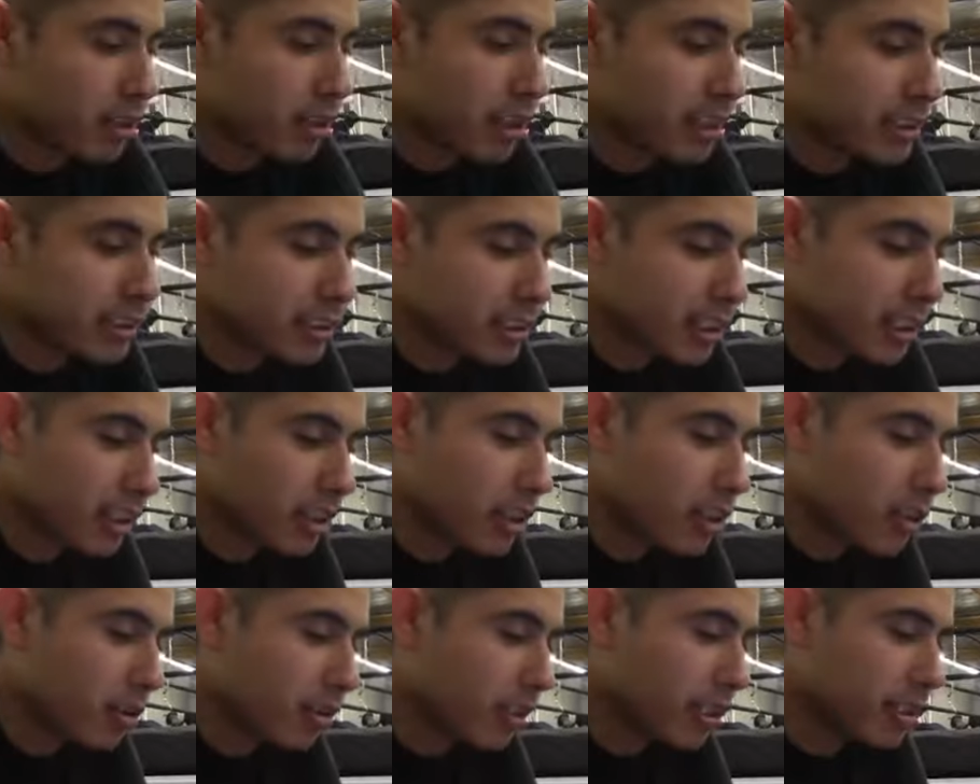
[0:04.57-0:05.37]

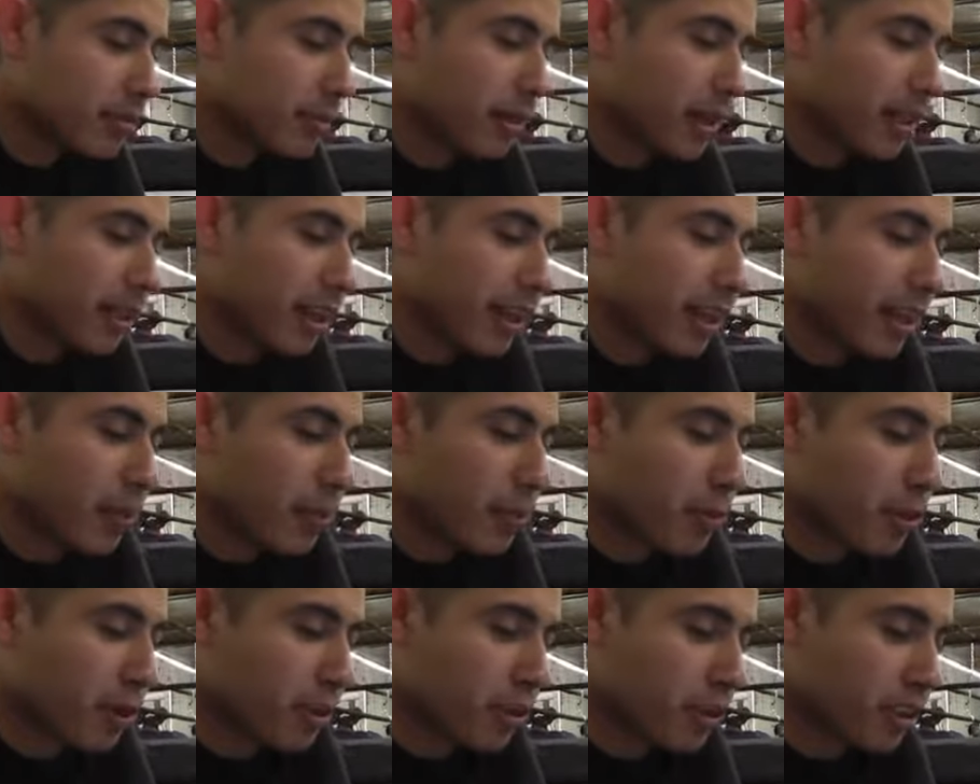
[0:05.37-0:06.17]
Wants to know is
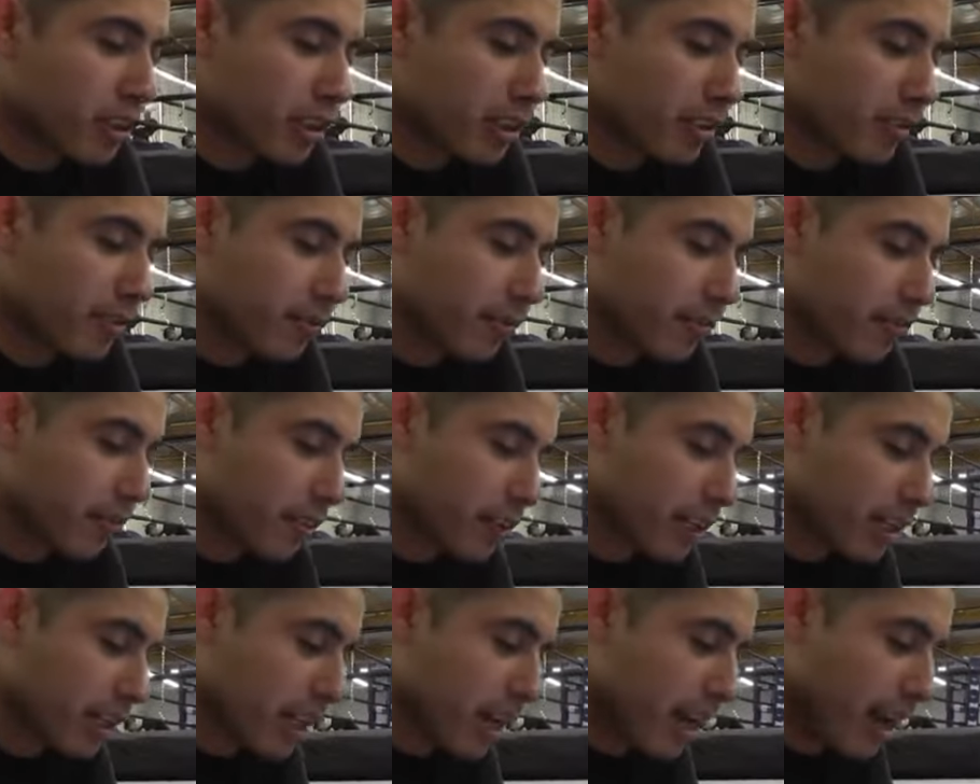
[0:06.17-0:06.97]
Maidana Broner
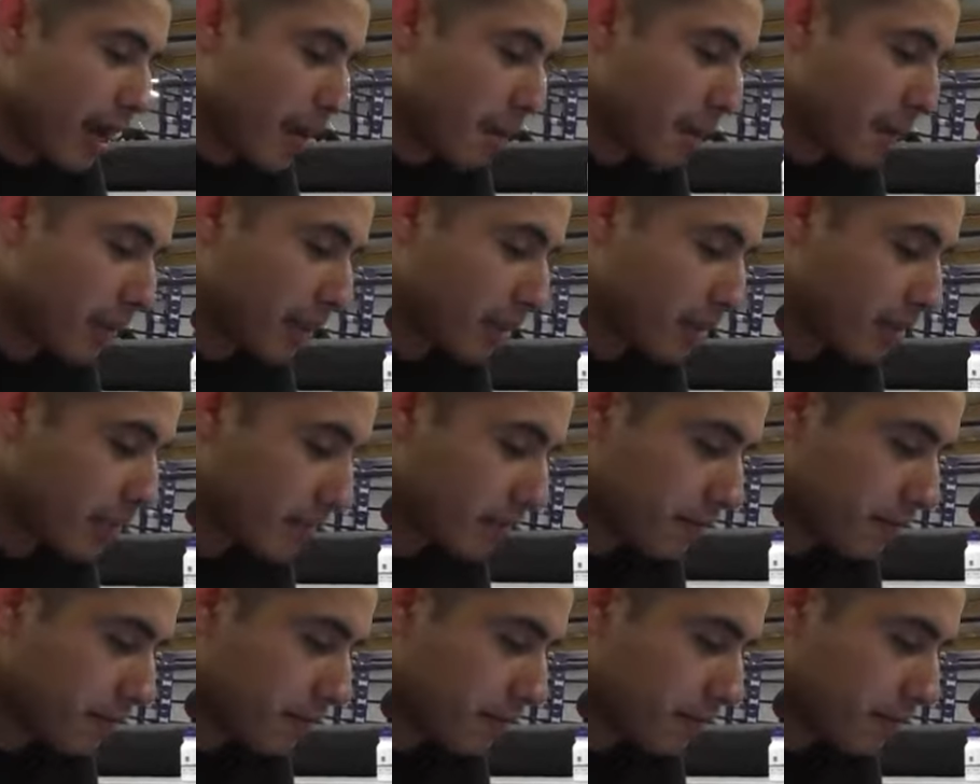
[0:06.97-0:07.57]
gonna happen?